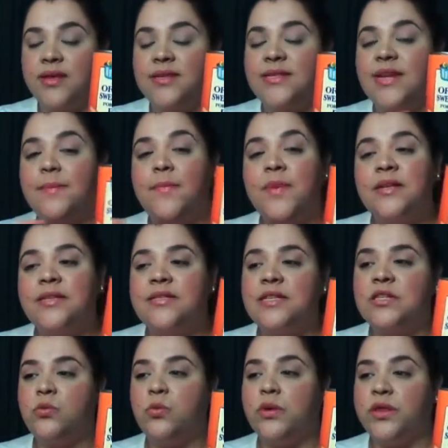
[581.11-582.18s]
And I mix
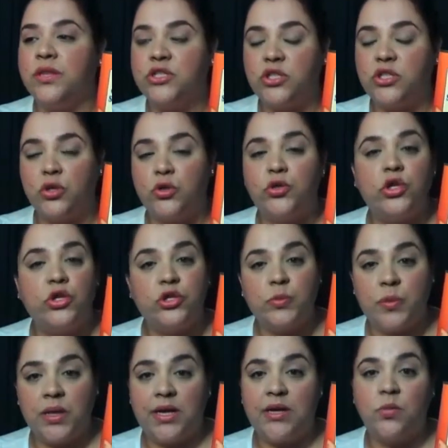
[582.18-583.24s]
this with the sojos
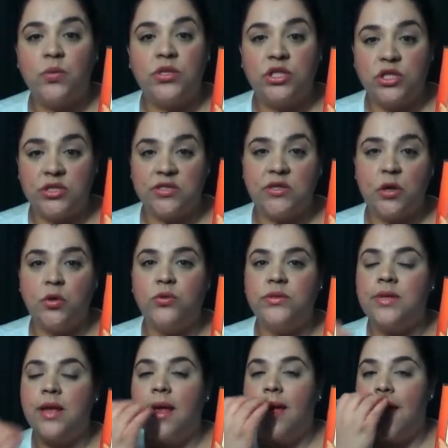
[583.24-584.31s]
plain, which is oats
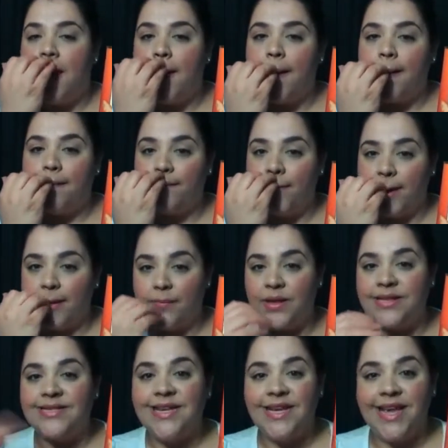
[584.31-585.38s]
and vitamins
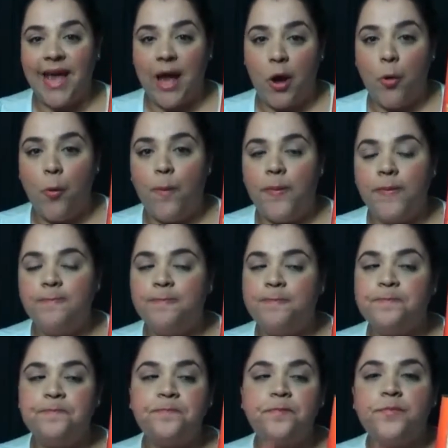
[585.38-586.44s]
and kelp.
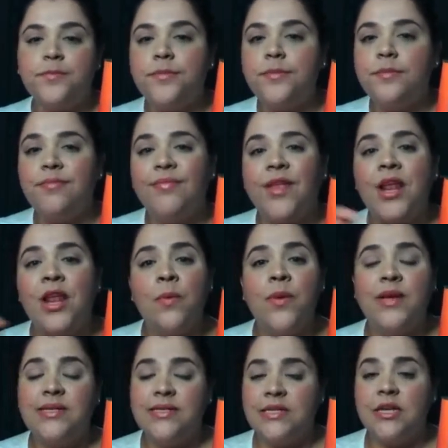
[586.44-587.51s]
And I mix in
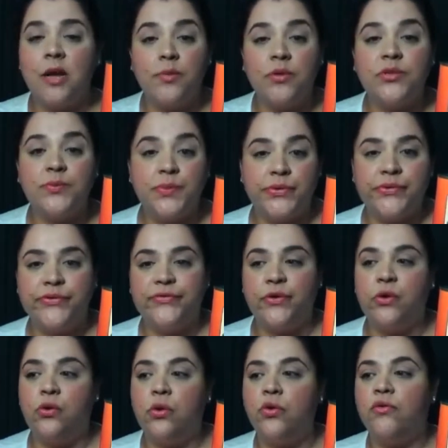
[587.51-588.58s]
a couple spoonsful
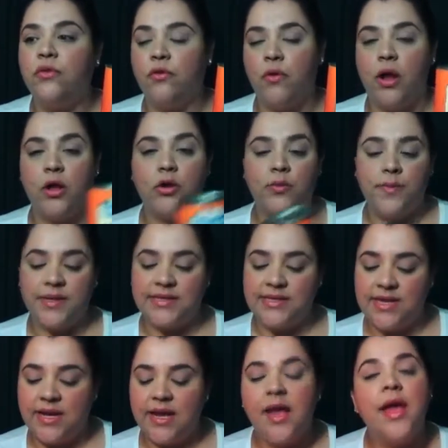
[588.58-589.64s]
for Rocco and Missy,
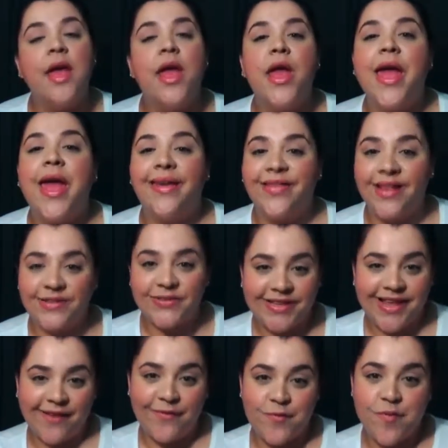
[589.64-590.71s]
and that's what they have for
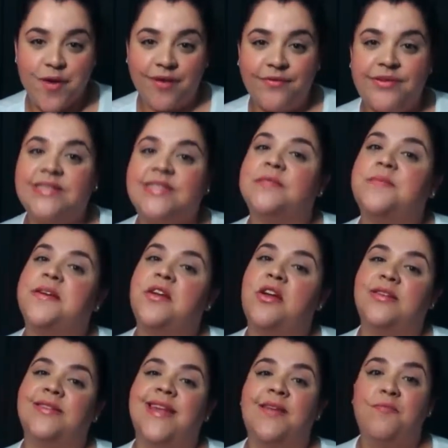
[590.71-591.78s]
breakfast because my dogs
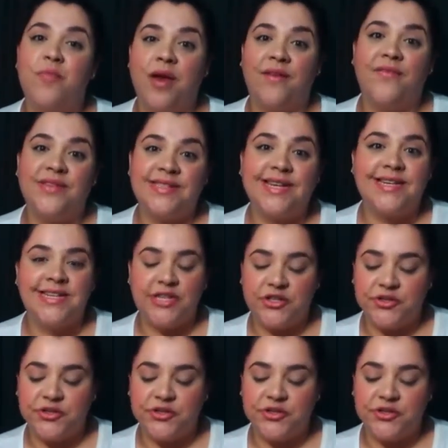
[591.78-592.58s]
have breakfast and dinner.